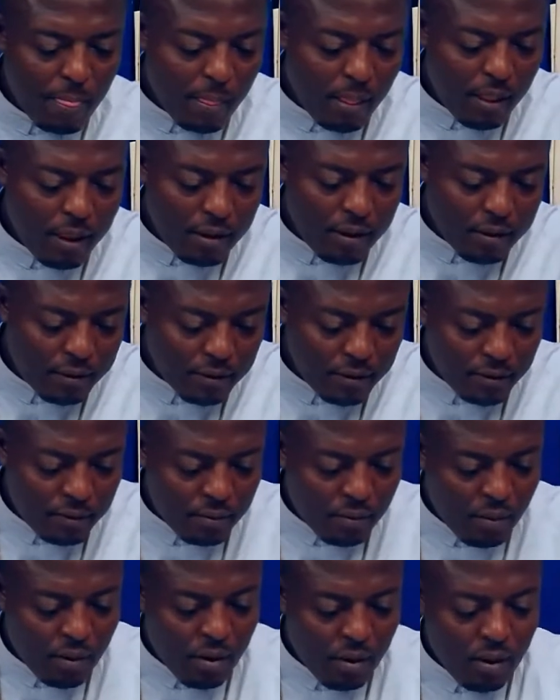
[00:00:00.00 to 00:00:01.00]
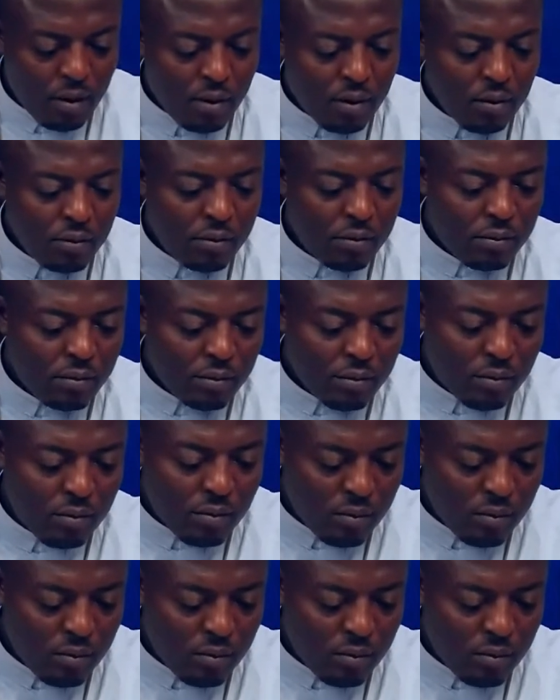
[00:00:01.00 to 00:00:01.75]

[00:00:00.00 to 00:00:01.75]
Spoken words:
Nobody speaks.